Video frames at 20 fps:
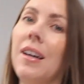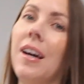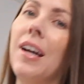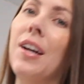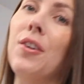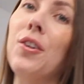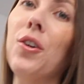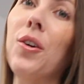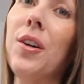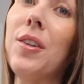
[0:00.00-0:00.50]
I
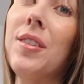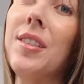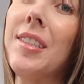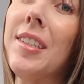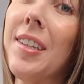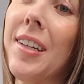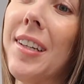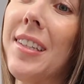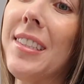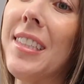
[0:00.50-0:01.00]
don't know how
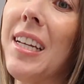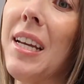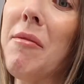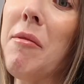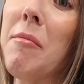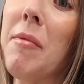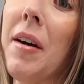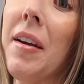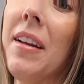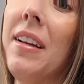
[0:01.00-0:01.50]
serious I am
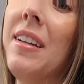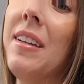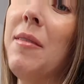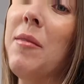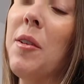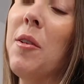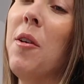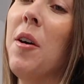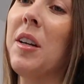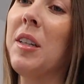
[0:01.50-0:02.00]
about it. I'm
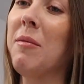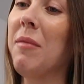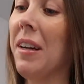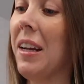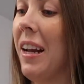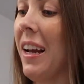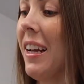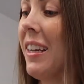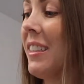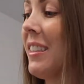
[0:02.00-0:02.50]
gonna wash my
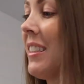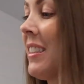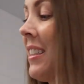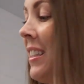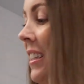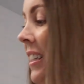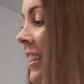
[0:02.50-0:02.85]
hands